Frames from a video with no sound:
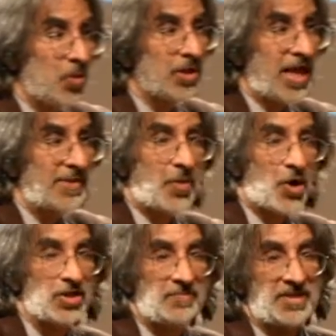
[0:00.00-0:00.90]
more
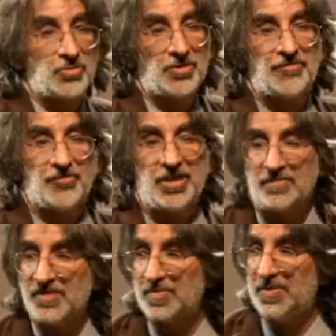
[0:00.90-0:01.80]
like parliamentary
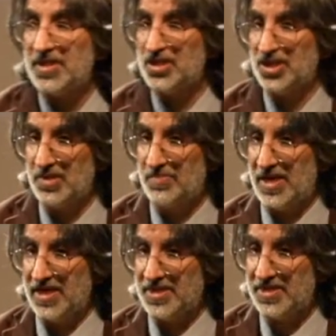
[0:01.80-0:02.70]
freedom of speech and
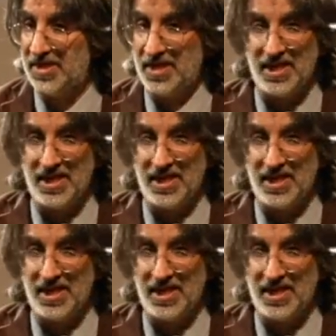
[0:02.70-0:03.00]
debate,